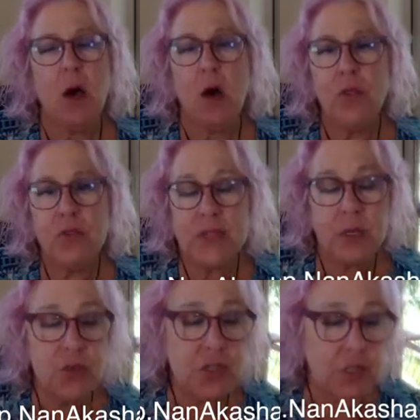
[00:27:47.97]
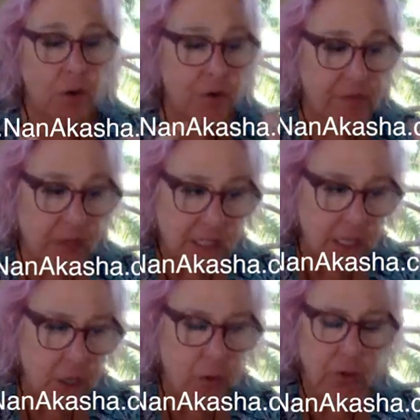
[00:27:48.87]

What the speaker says: All those energies are infecting you.